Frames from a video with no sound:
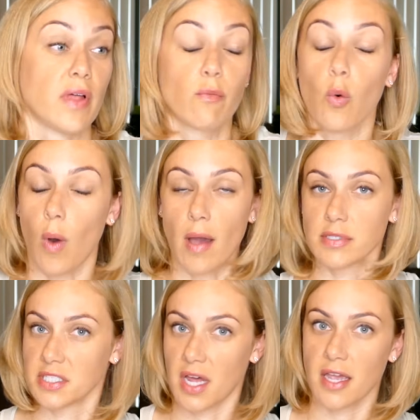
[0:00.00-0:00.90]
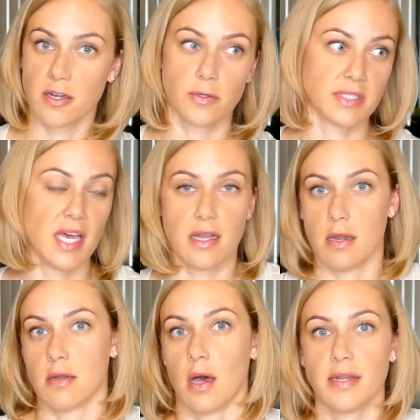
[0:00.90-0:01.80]
like, well, why was it diagnosed then
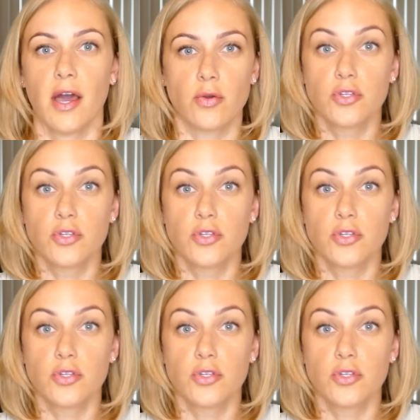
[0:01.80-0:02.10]
and not now?